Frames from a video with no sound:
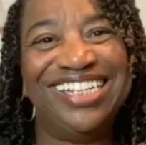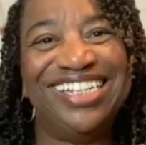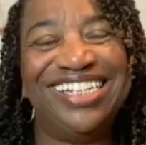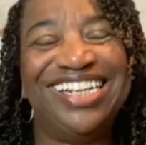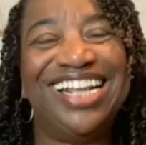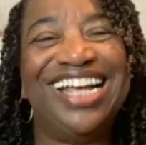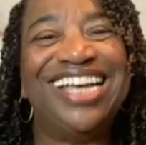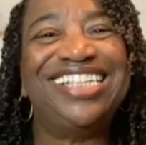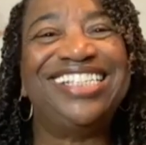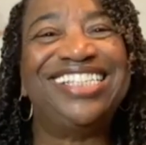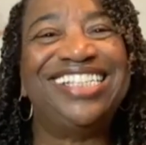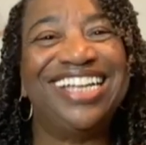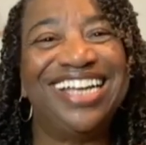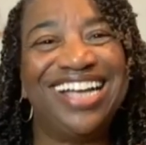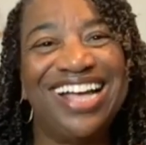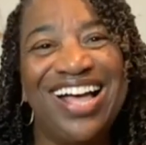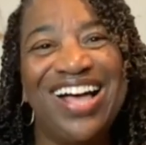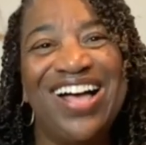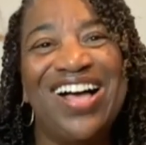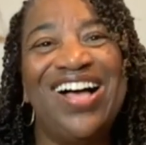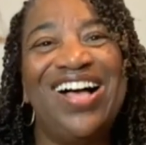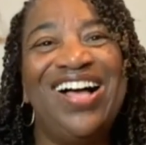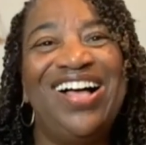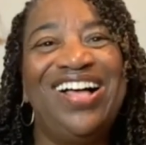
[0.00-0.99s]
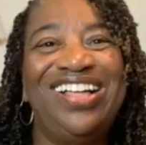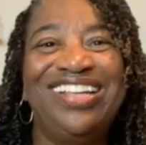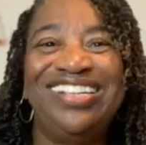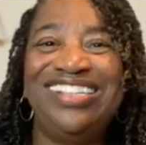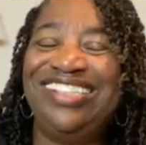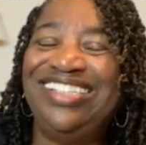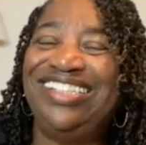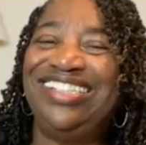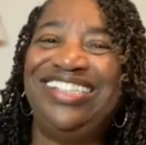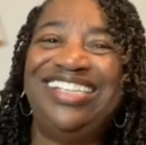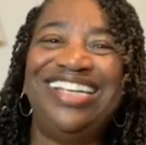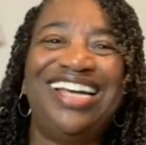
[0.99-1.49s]
That's a
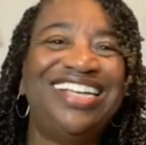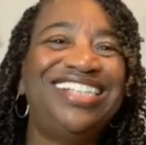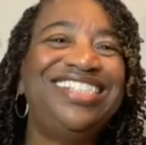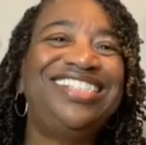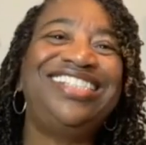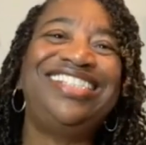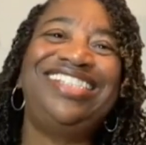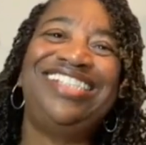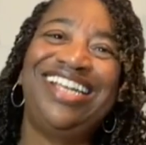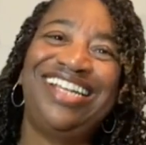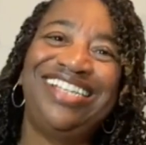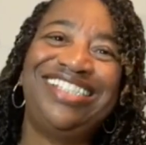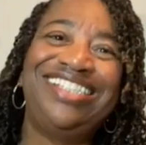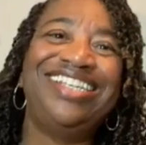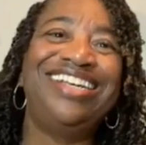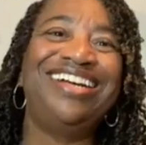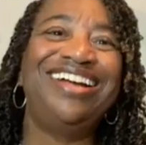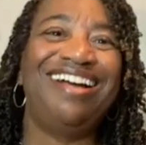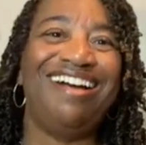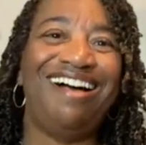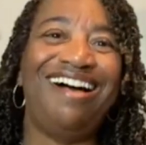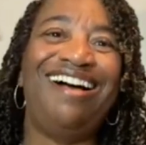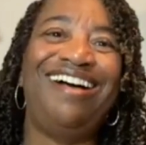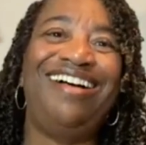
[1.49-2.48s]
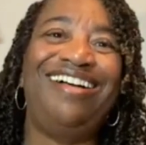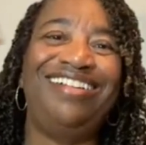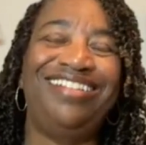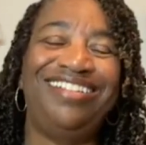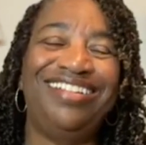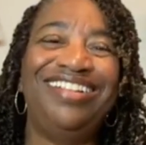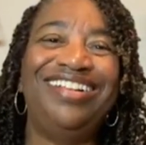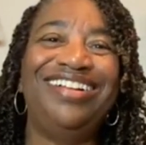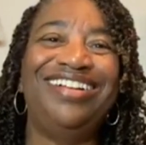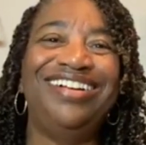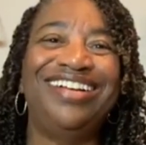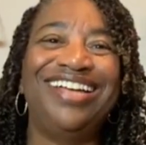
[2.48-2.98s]
call. That's a
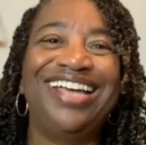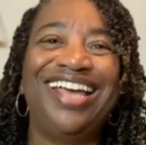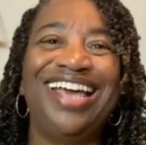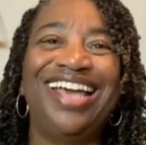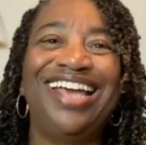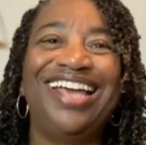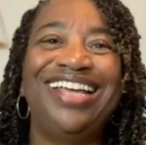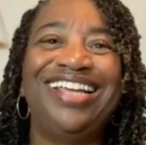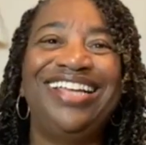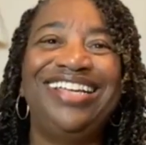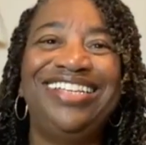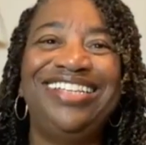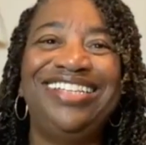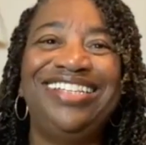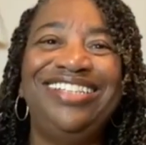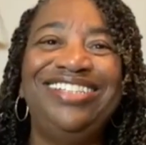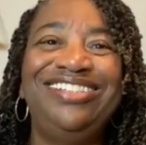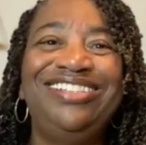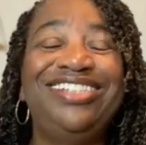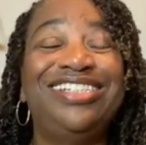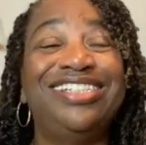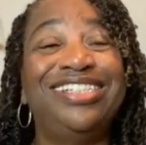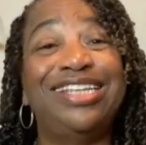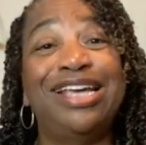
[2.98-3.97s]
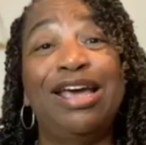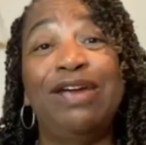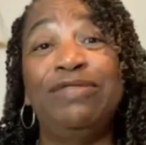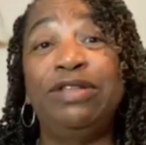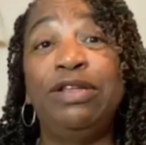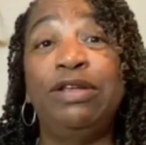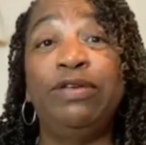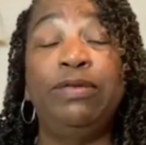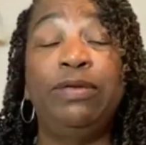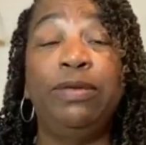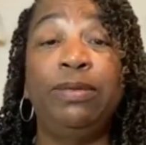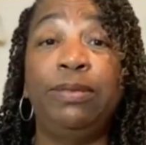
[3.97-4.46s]
call, okay? You just have
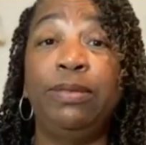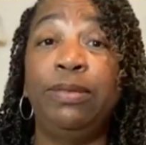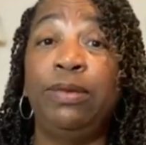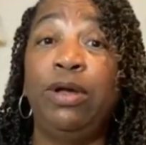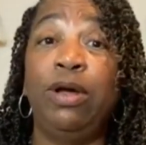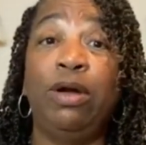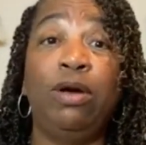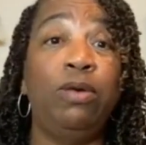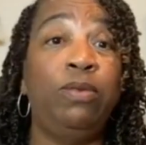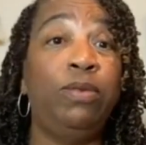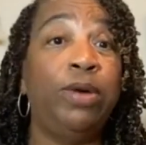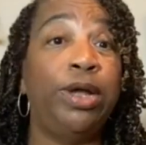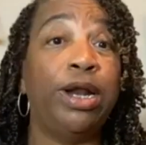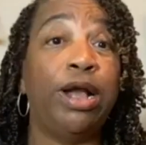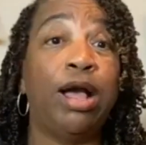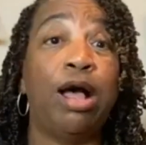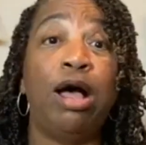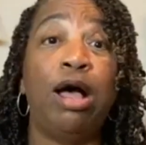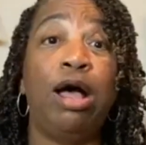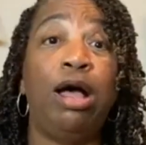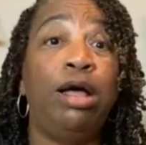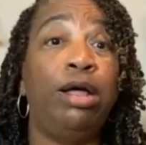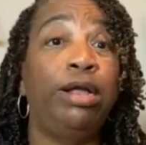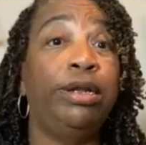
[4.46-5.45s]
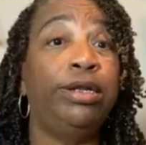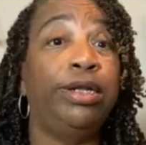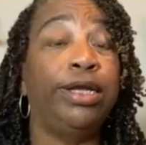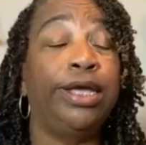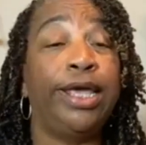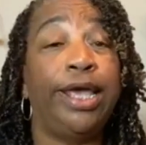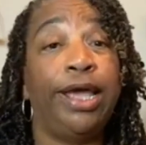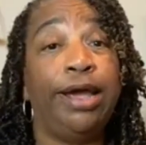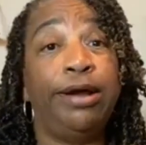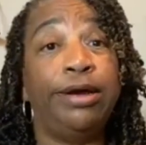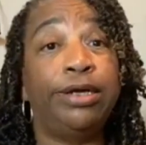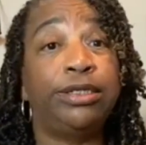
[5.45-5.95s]
to go with all the
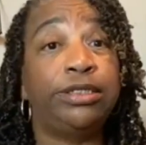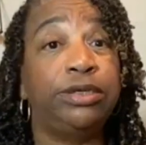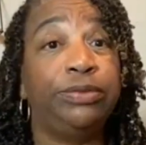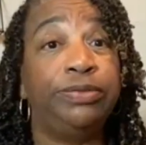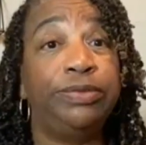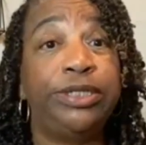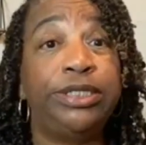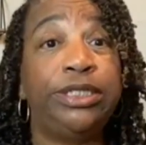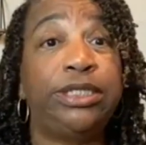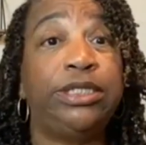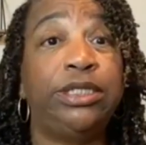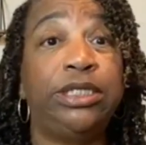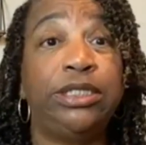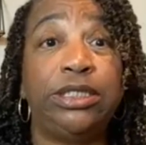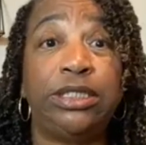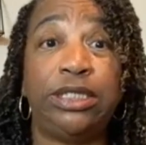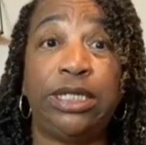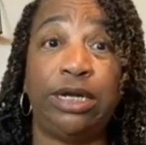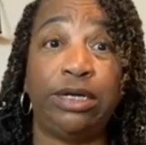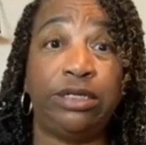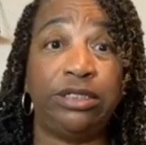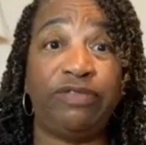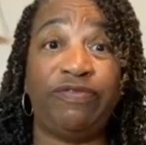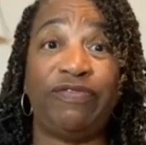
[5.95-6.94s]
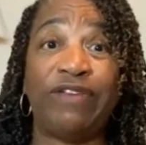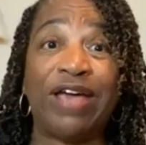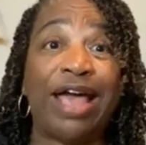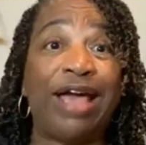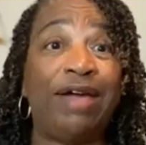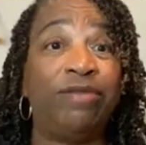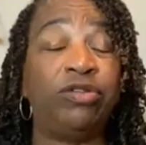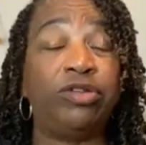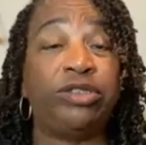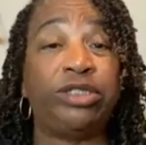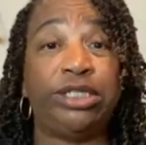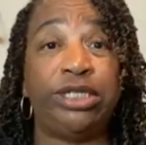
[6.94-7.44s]
characteristics. There's
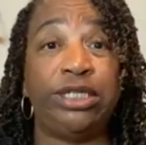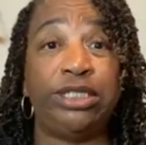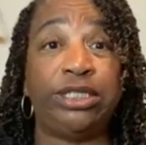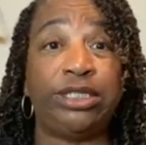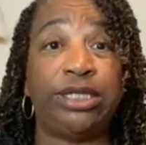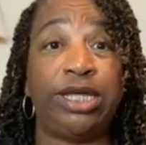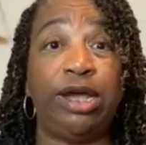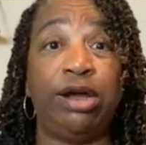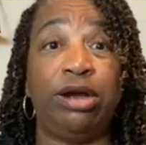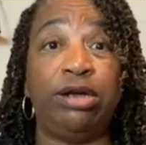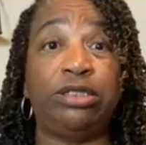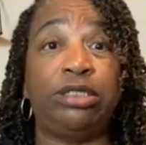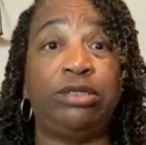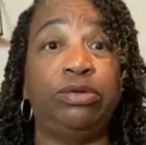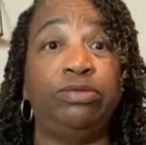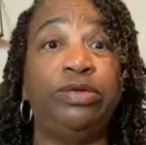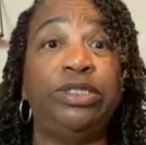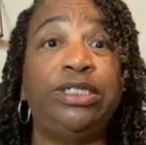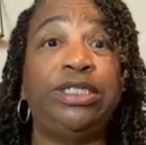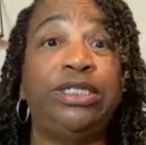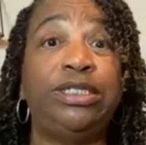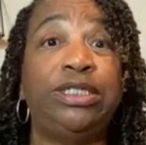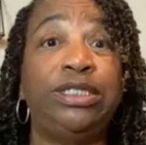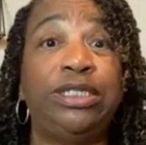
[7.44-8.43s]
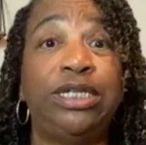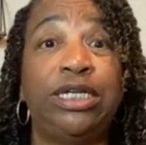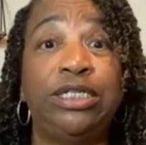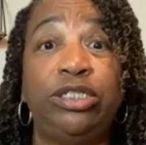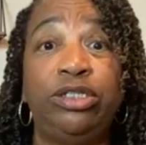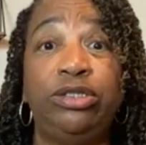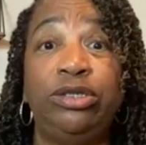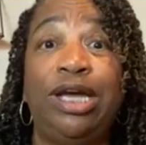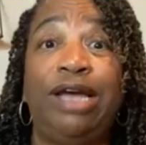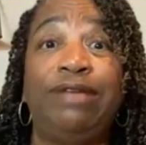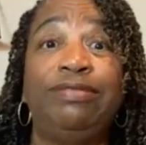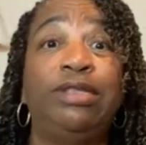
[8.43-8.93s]
5 or 6 characteristics
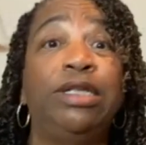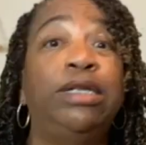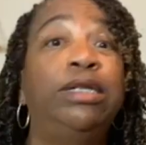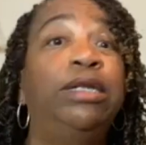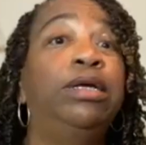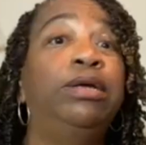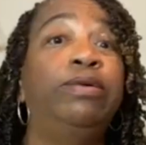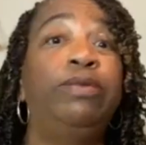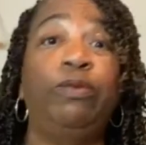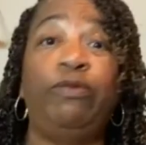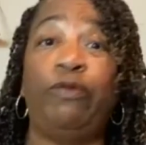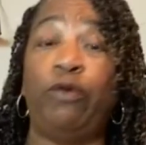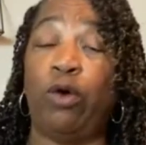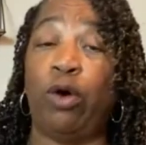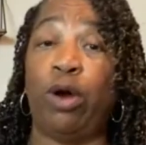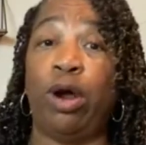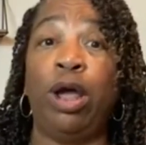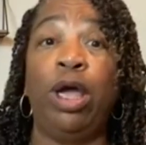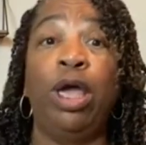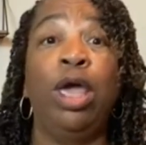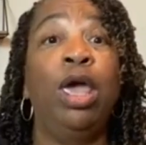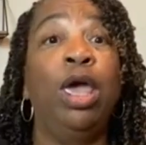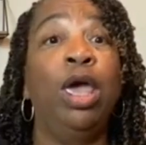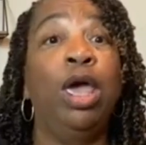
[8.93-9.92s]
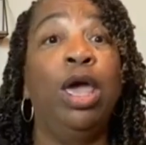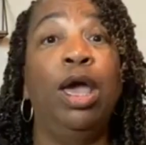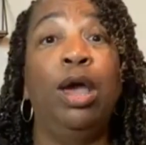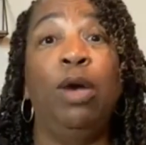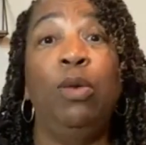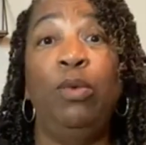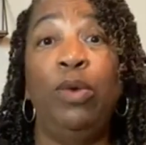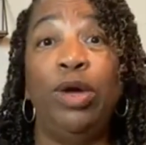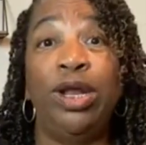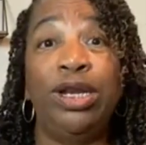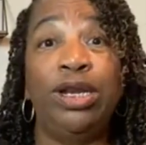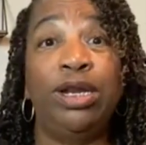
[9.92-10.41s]
that you have to look for.
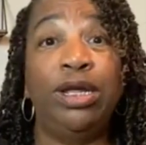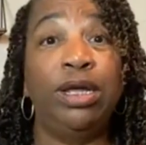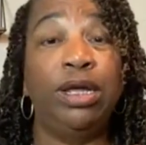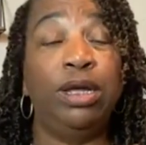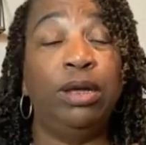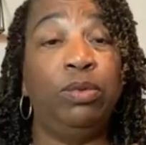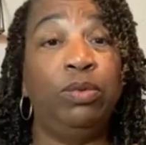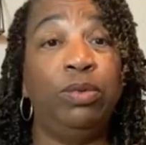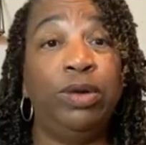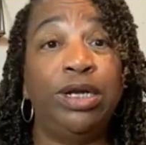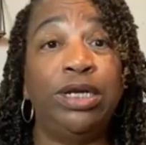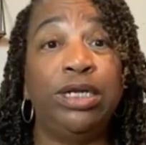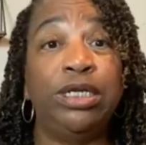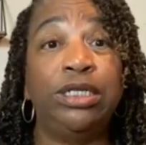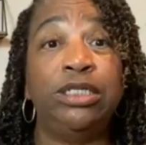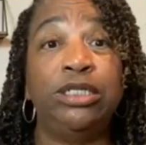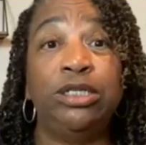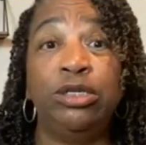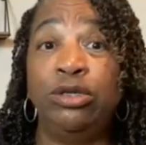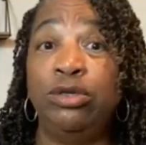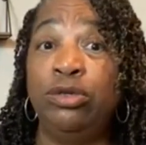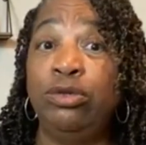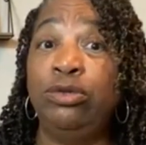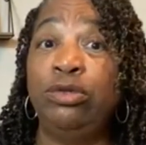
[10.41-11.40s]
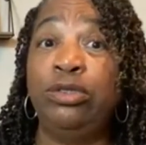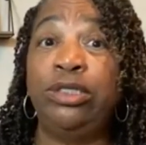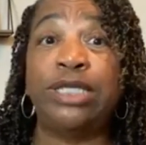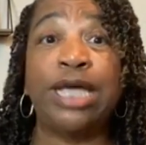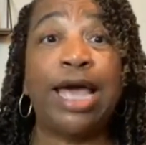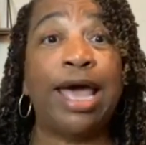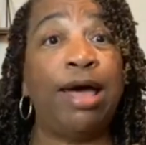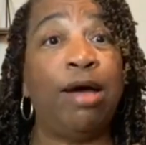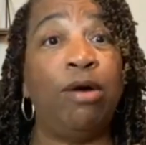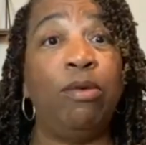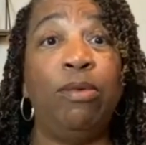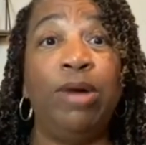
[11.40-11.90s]
When the do's
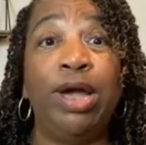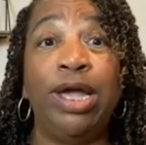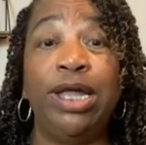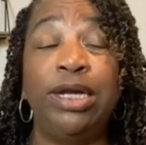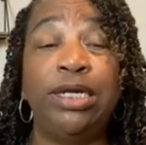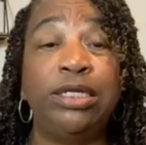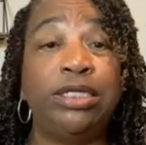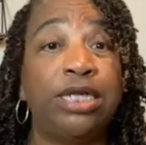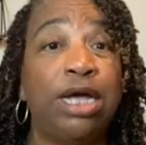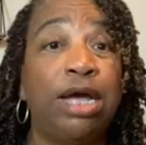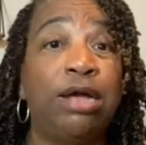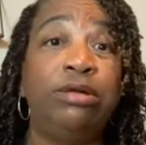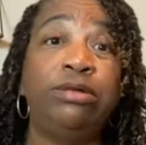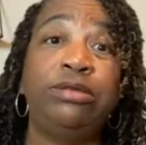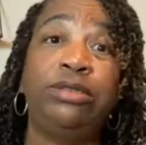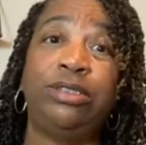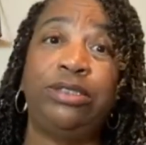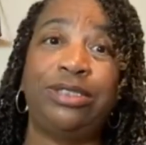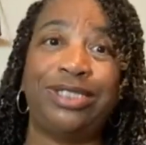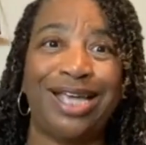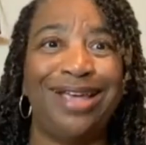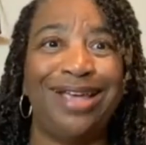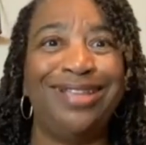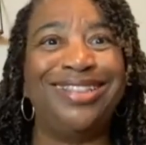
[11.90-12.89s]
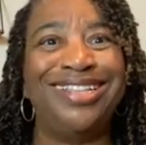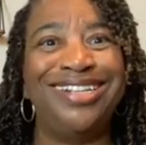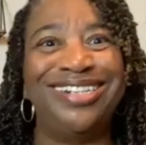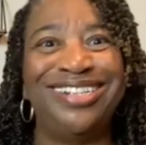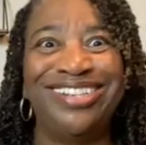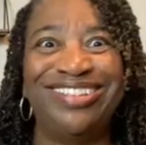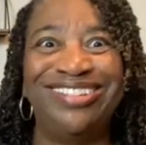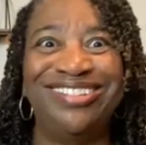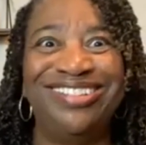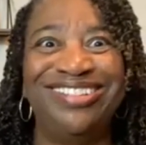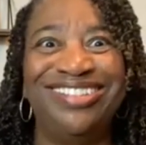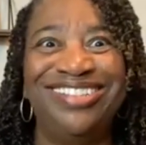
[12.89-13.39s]
outweigh the don'ts, take the
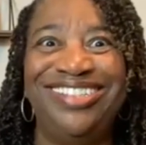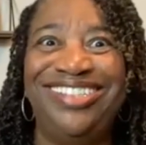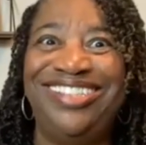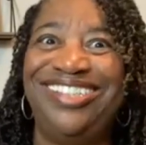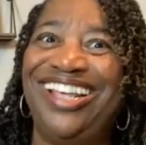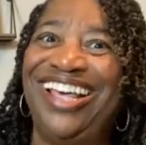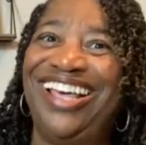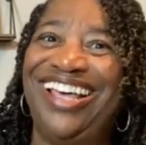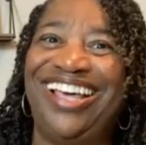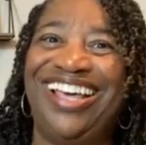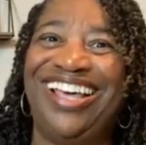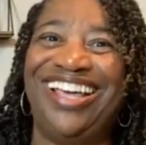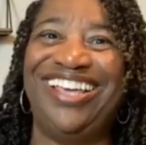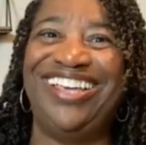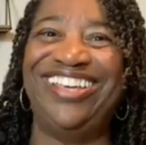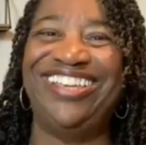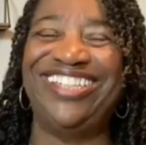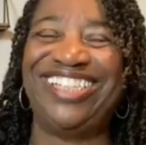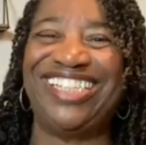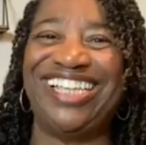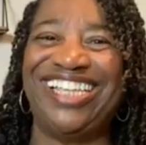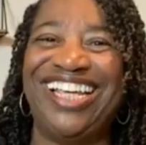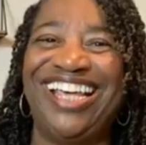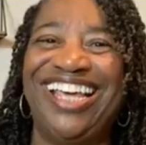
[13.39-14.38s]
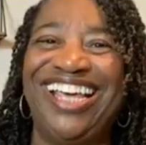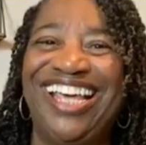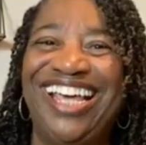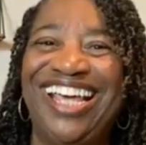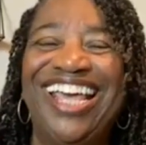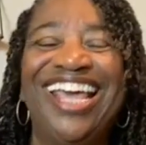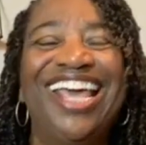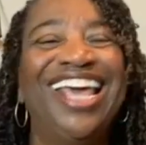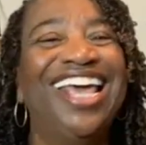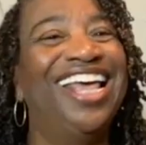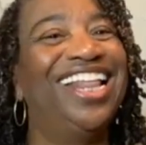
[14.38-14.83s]
do's. You see?